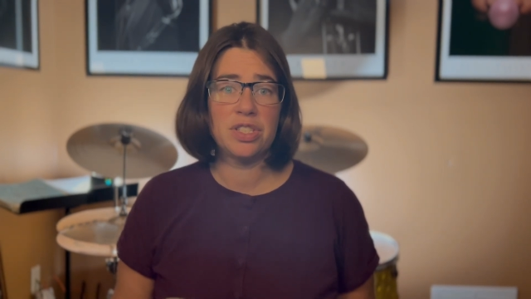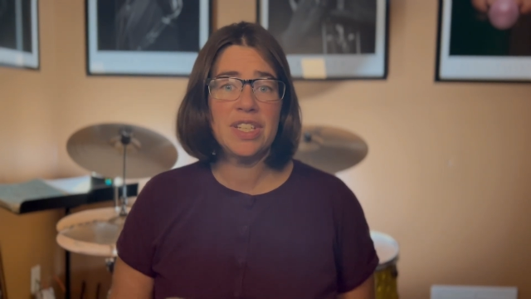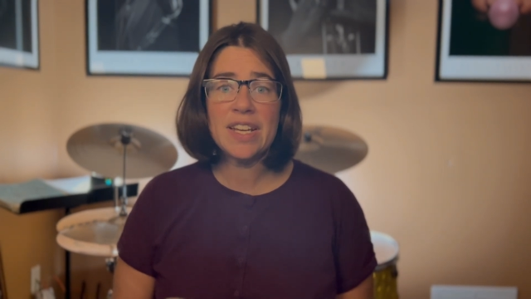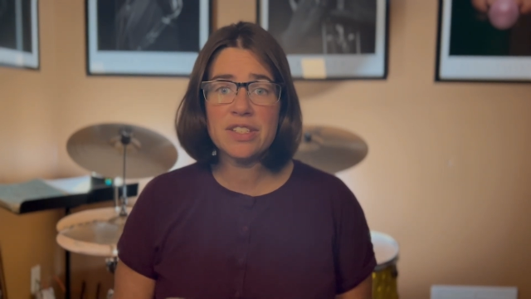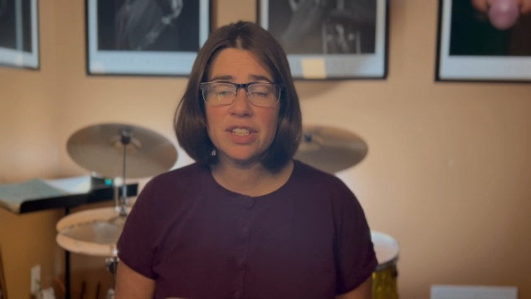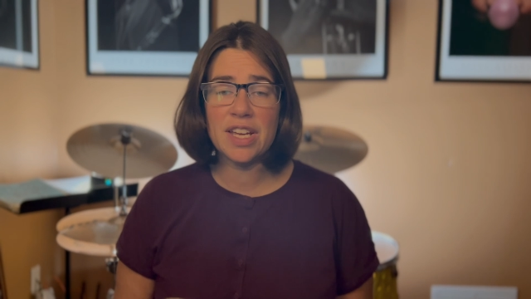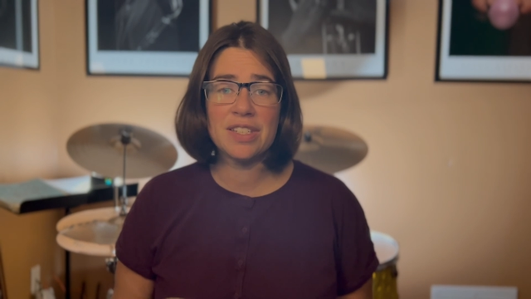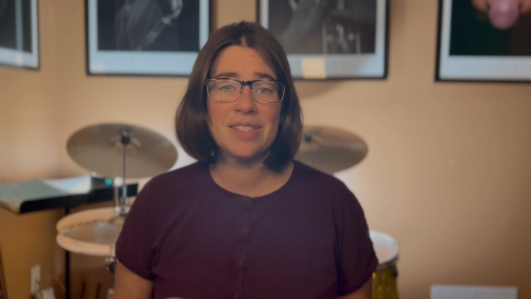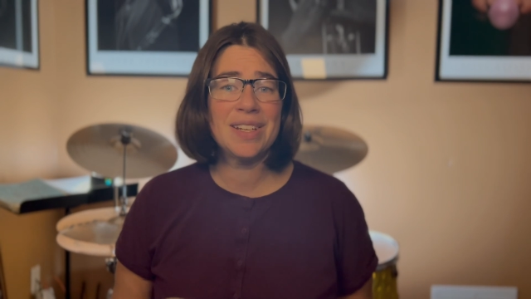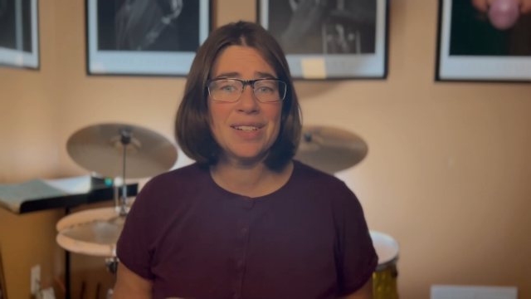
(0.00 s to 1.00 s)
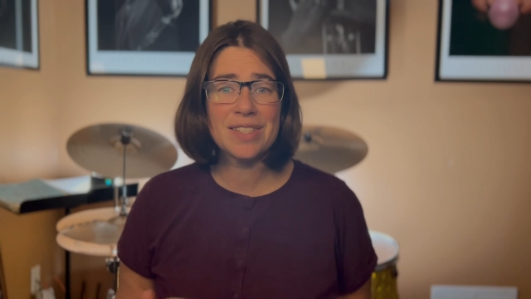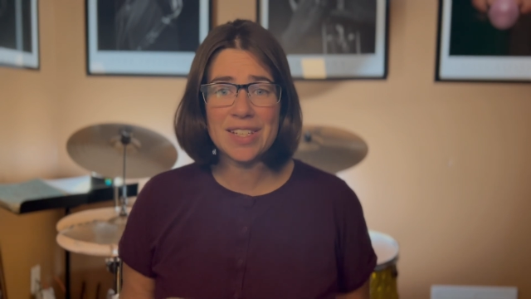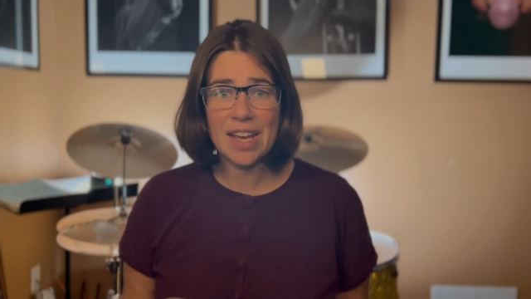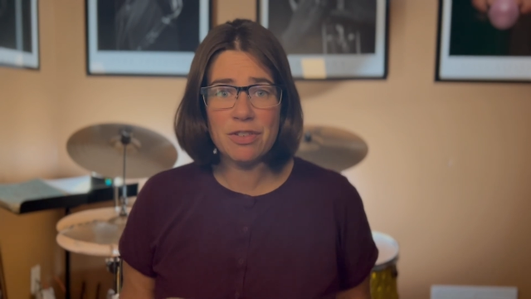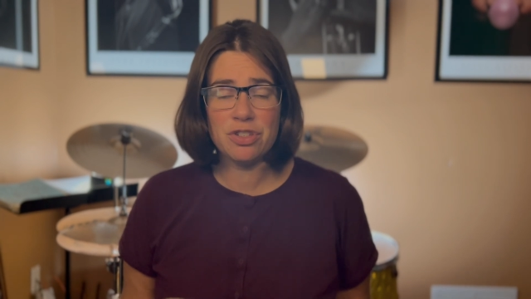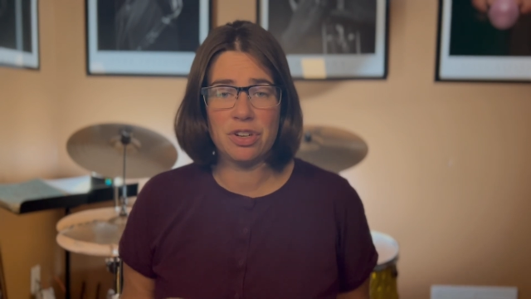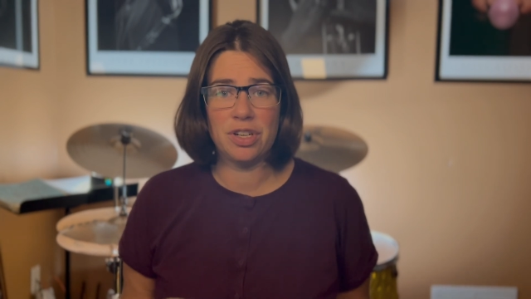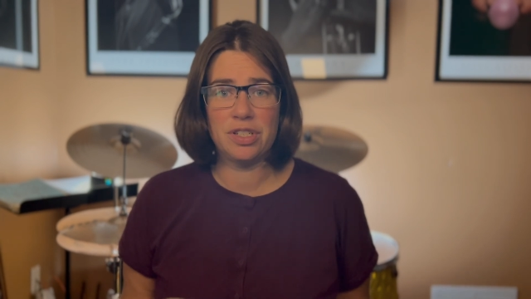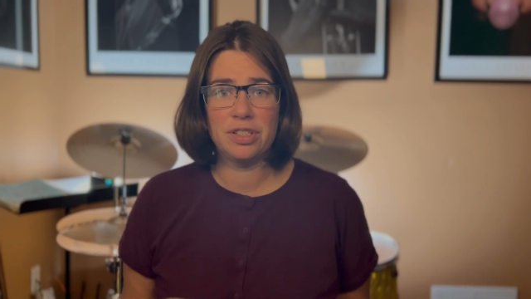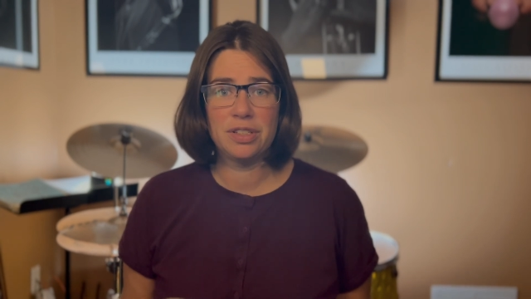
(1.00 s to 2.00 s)
dance classes, and a scavenger
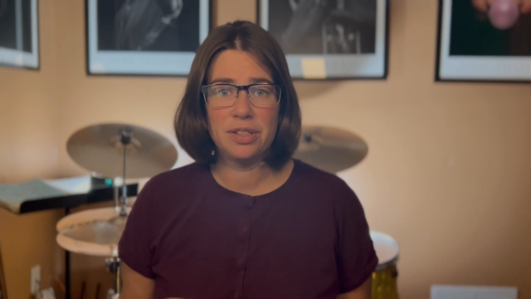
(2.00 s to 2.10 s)
hunt.